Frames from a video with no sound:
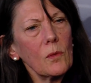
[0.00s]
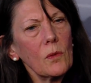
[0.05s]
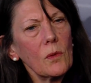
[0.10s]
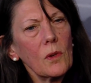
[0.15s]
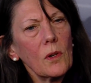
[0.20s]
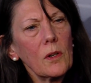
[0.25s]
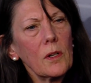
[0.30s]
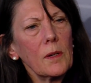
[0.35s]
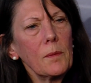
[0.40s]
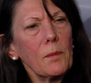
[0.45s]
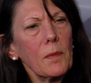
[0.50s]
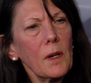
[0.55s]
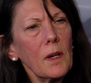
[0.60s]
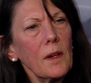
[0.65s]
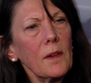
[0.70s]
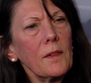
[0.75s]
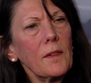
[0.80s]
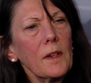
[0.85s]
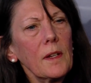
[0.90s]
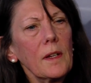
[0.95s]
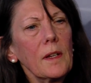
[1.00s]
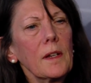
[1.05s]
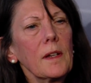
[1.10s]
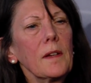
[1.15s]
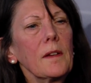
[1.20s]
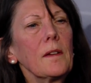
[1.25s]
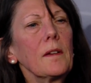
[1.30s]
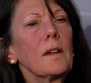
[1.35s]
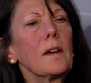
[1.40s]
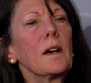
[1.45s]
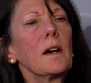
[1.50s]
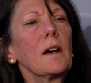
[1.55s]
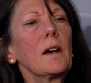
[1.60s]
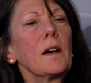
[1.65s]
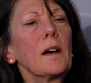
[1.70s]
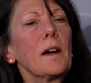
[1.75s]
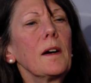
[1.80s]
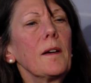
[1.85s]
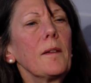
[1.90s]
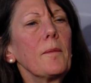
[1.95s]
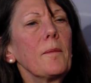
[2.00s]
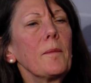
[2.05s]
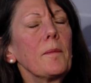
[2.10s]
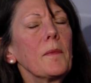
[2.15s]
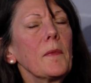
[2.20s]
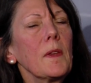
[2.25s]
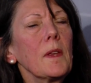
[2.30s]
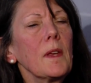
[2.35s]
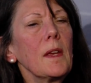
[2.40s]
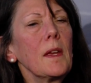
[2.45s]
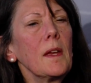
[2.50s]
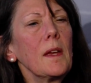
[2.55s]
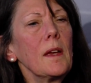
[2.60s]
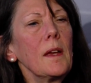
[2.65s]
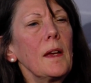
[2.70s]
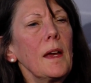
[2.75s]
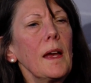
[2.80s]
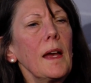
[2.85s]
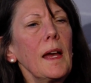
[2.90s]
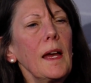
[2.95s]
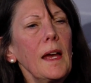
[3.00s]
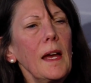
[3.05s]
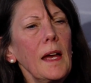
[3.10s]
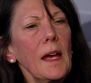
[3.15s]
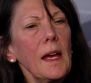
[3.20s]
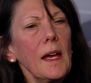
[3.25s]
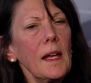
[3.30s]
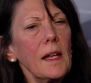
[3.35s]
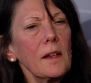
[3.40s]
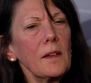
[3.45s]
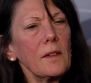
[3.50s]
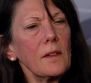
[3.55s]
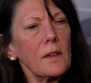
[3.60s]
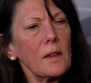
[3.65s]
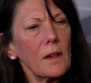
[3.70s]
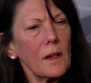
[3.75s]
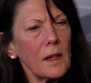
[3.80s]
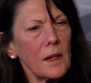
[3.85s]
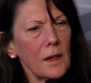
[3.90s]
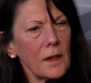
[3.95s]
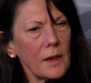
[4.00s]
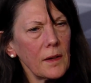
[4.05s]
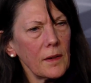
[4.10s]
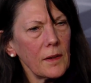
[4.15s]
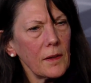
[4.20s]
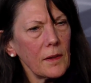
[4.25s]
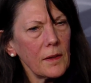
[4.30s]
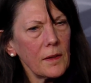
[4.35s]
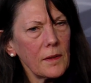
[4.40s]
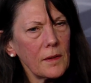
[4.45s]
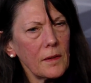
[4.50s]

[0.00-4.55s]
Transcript: the war in Bosnia. Um, and uh,